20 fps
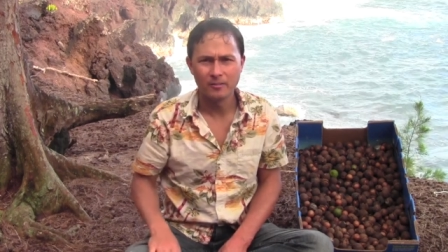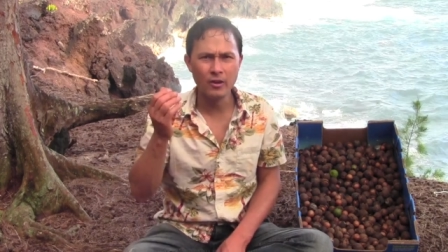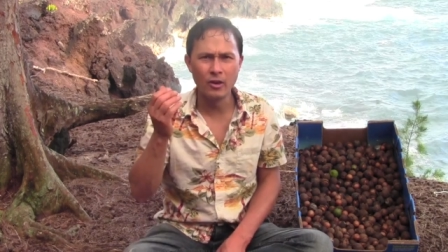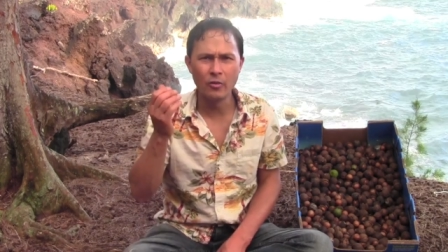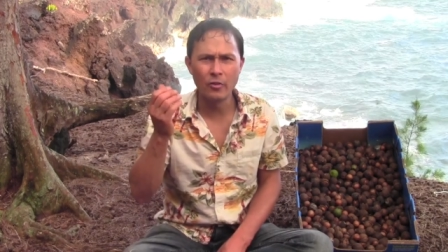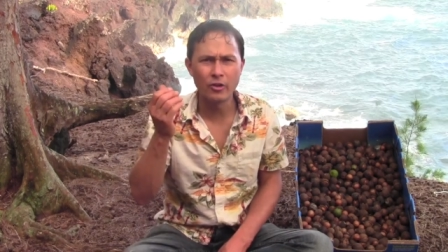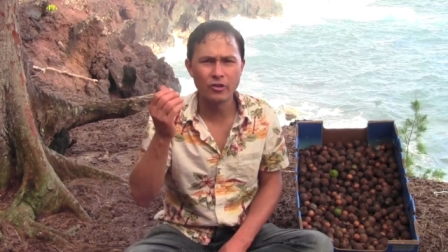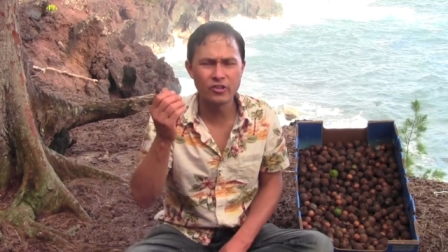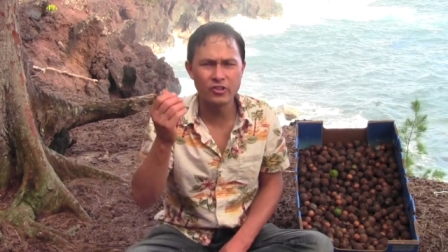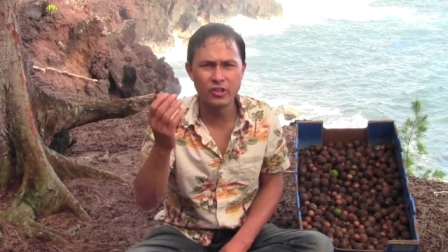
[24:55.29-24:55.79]
You
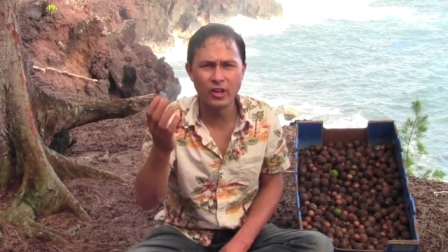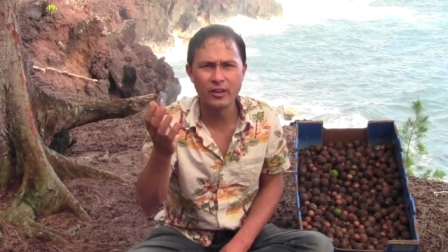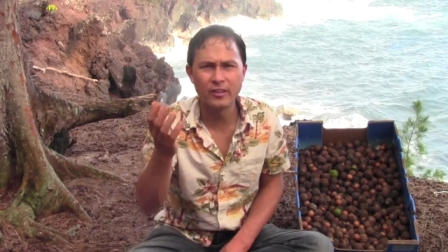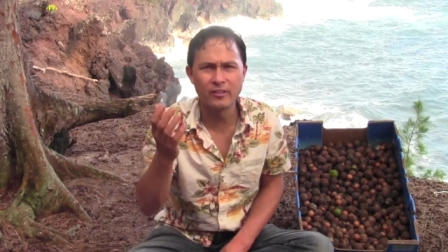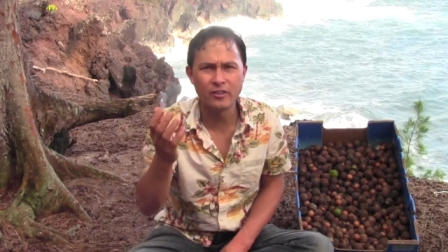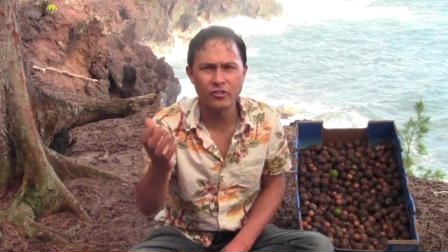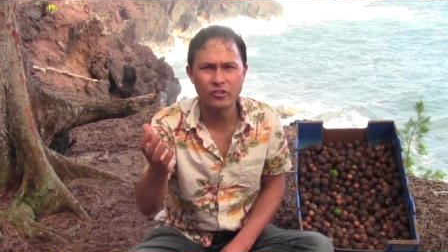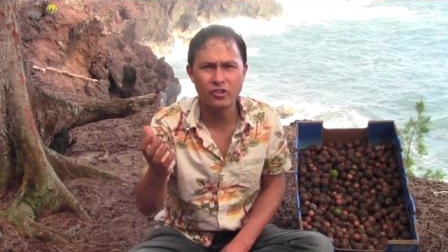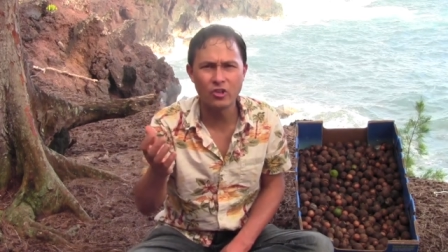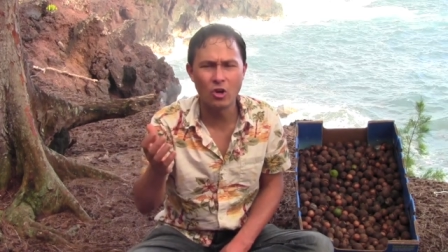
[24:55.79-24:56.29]
know, there are
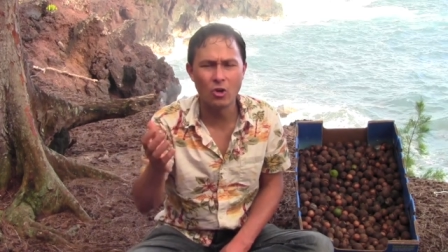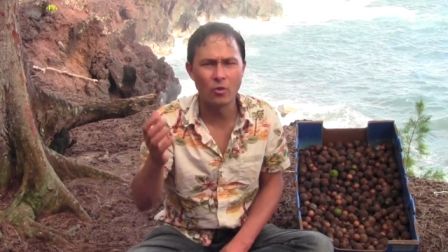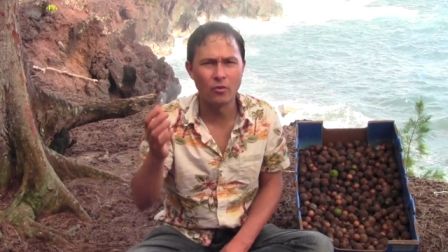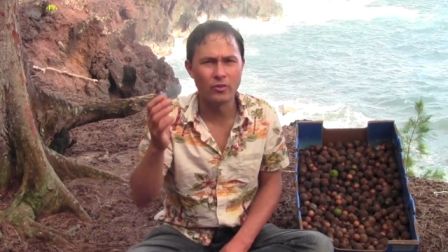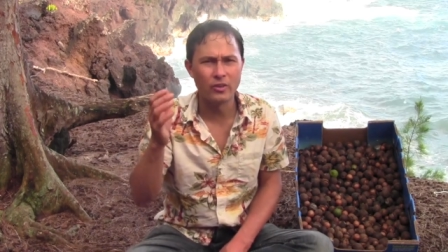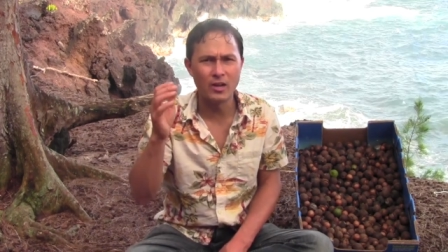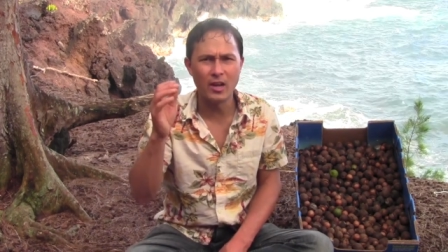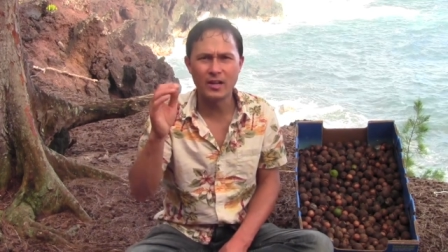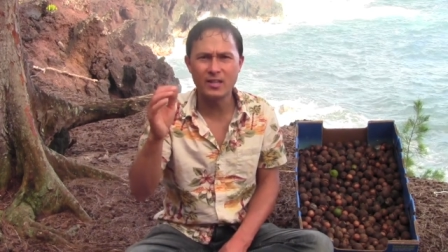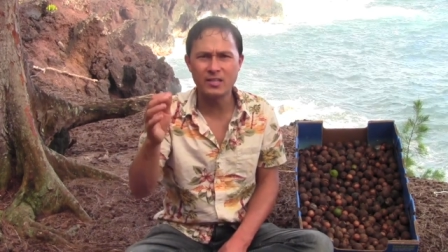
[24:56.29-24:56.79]
studies that
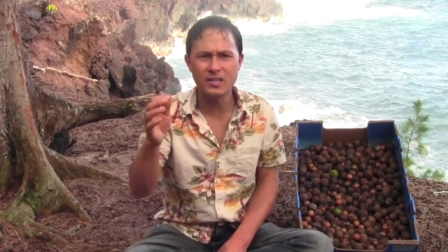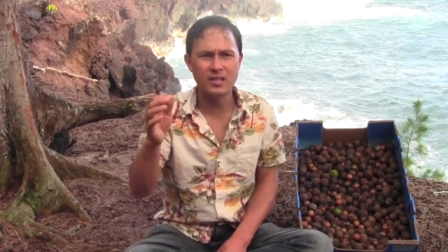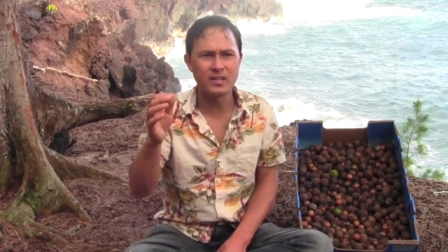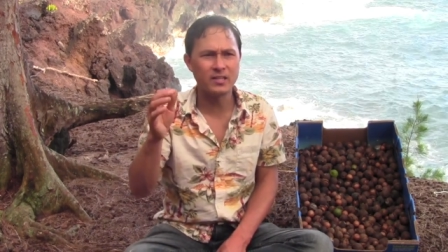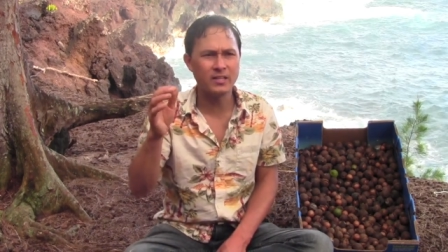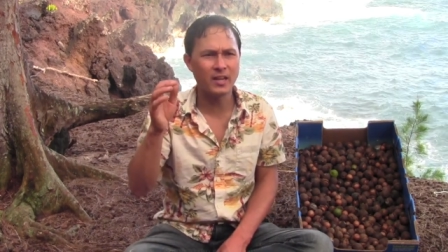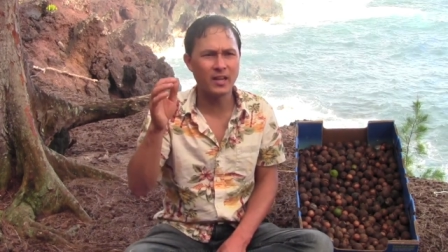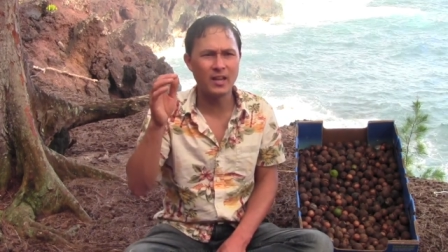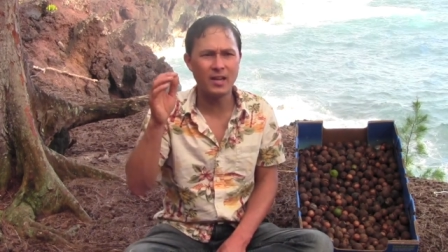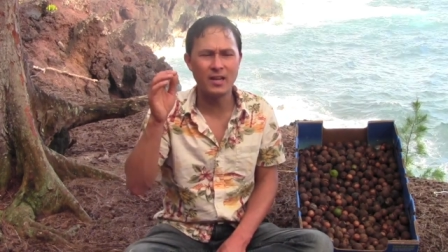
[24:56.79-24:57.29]
show nuts
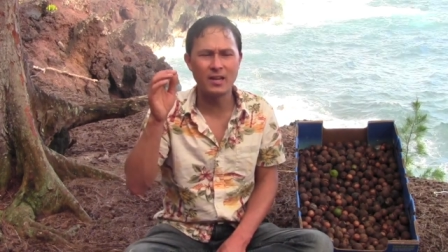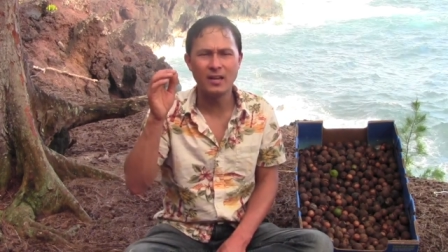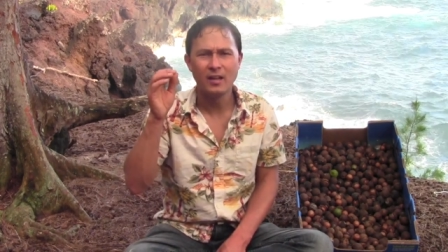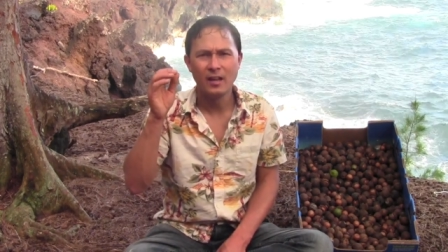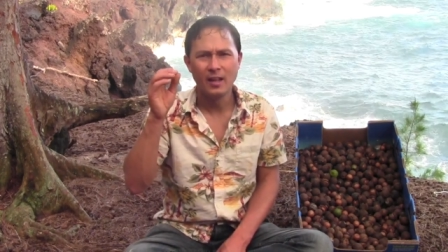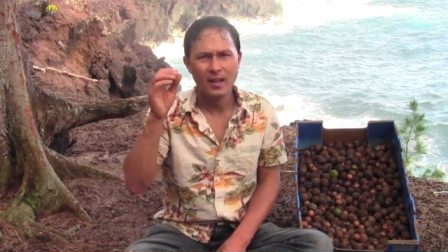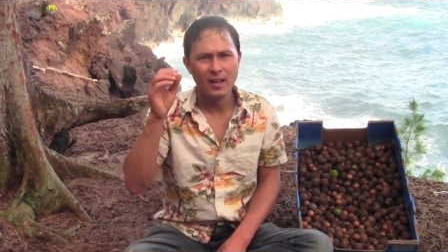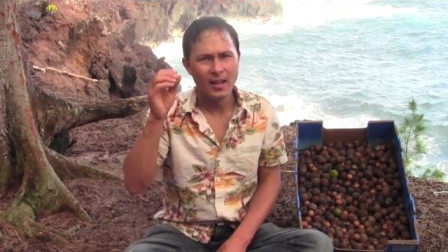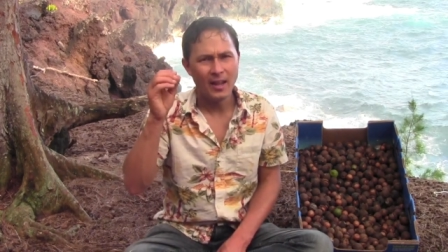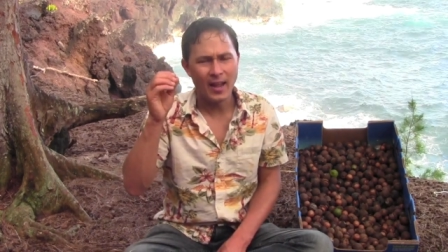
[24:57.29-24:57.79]
contain
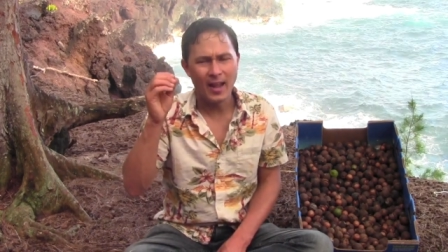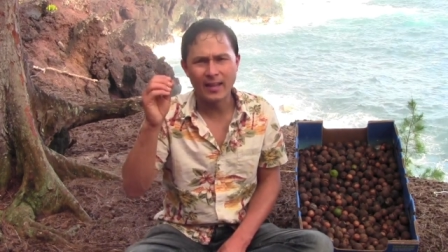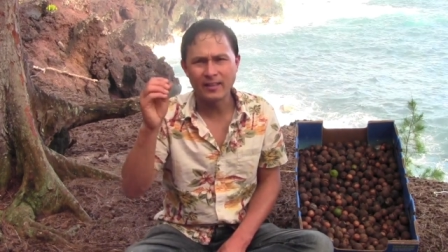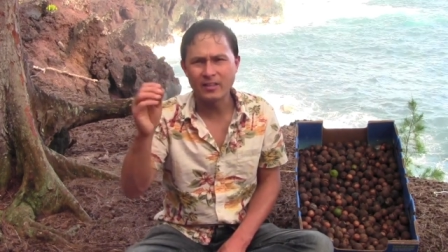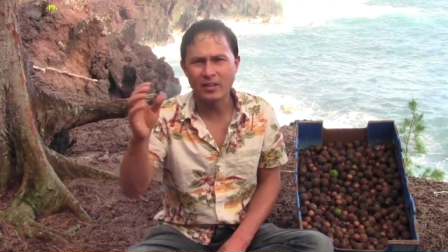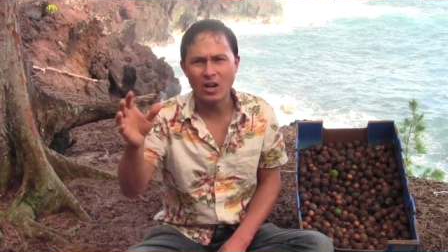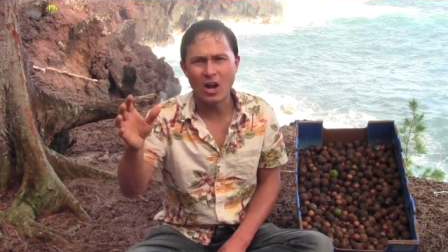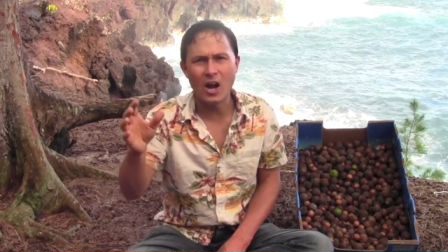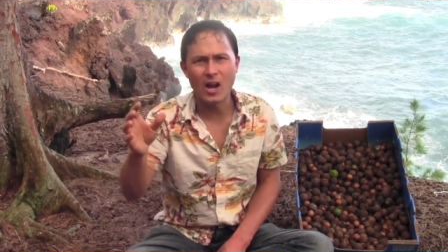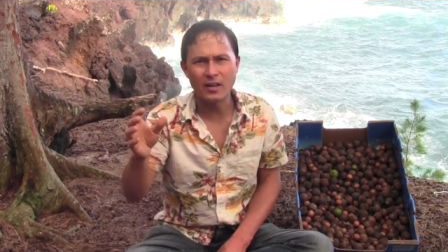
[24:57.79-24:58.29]

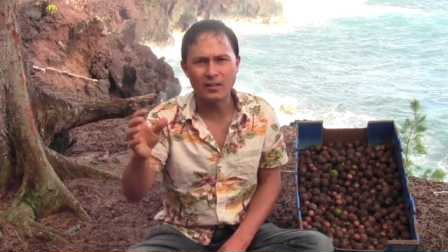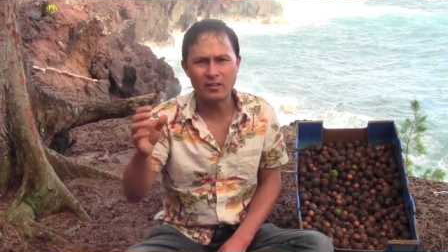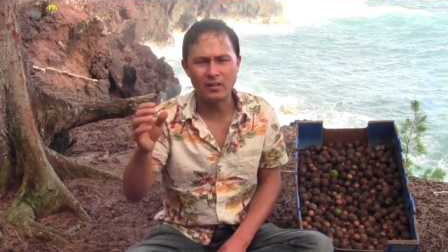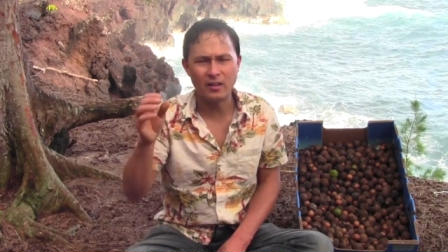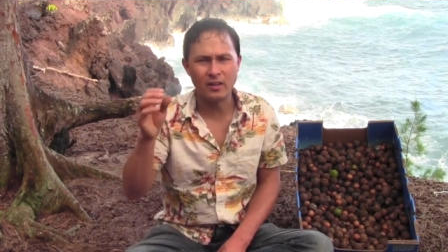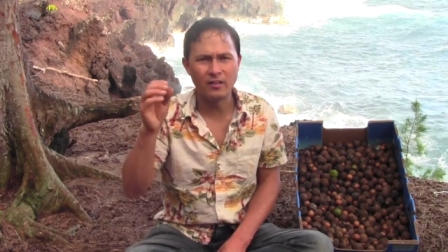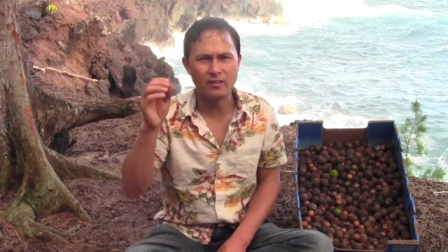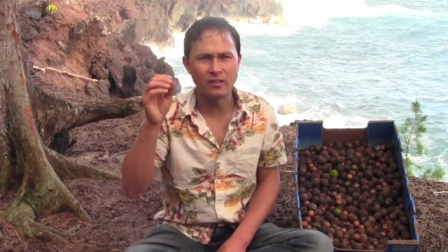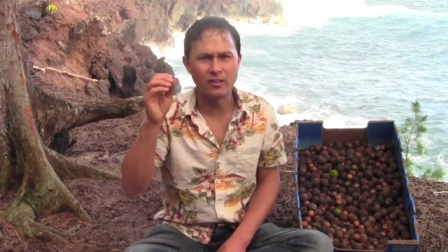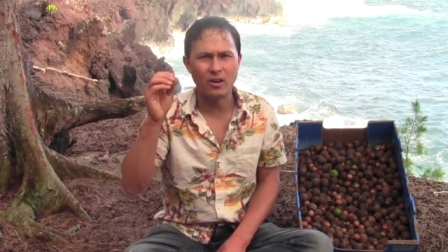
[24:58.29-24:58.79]

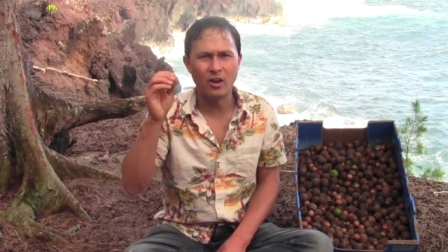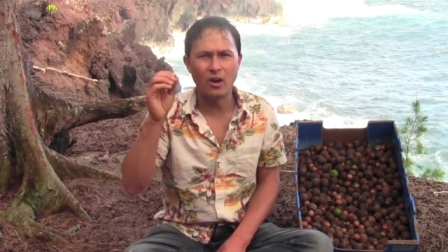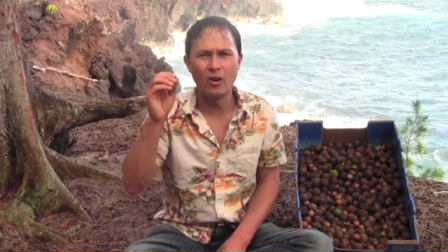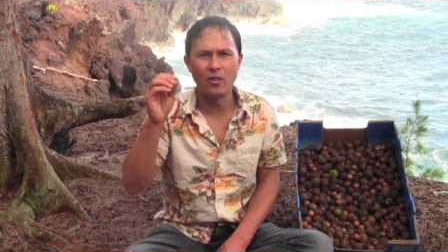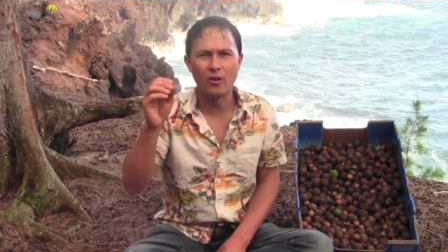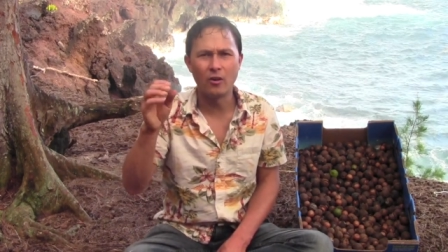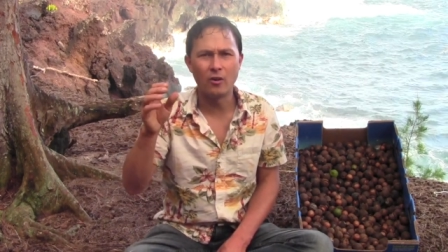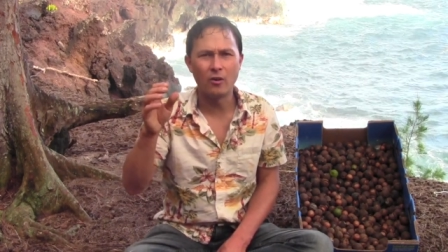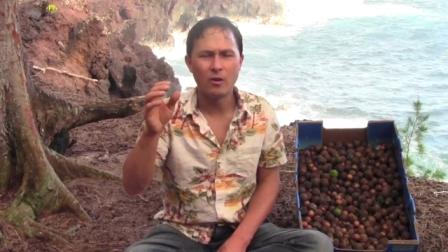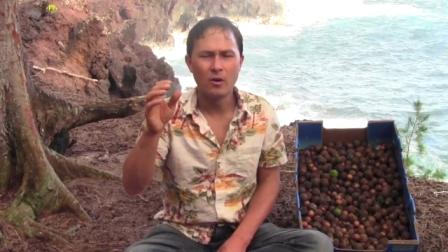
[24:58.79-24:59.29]
antioxidants and
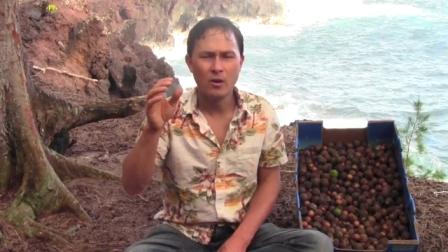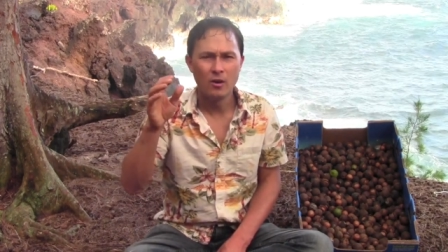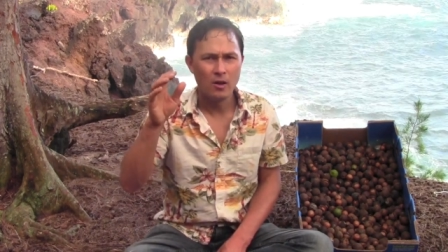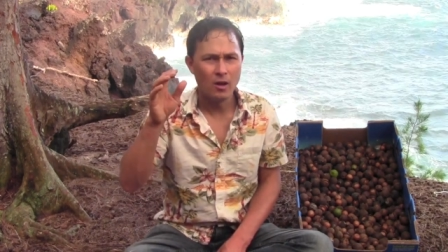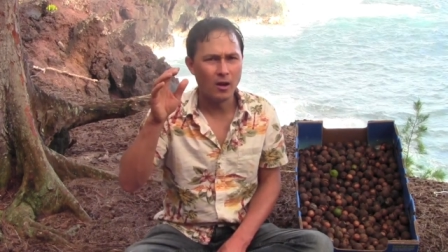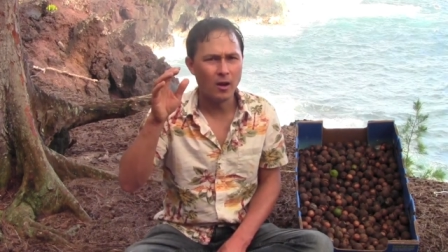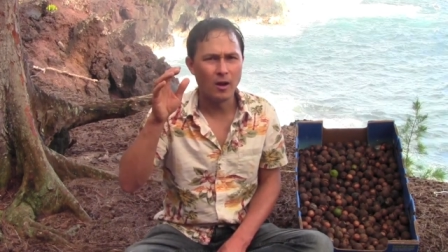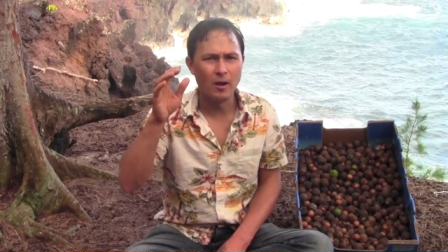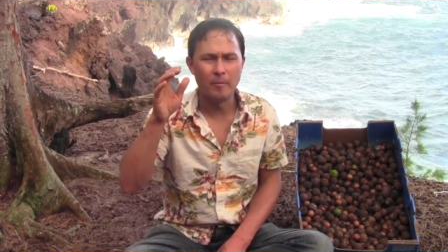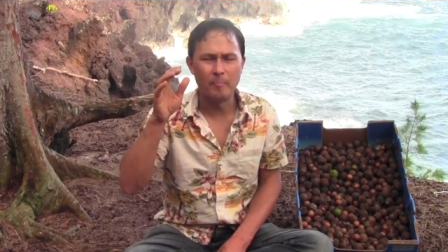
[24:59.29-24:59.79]
other
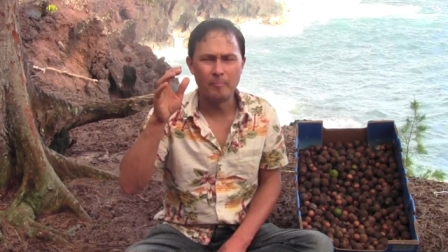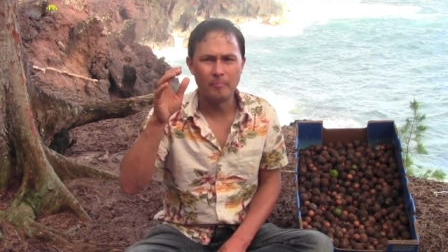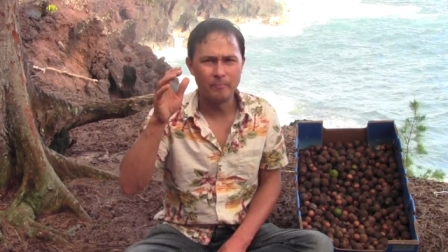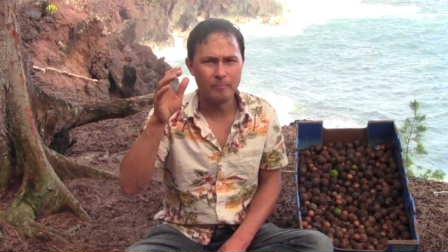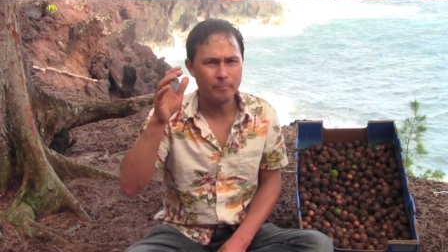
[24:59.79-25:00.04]
uh,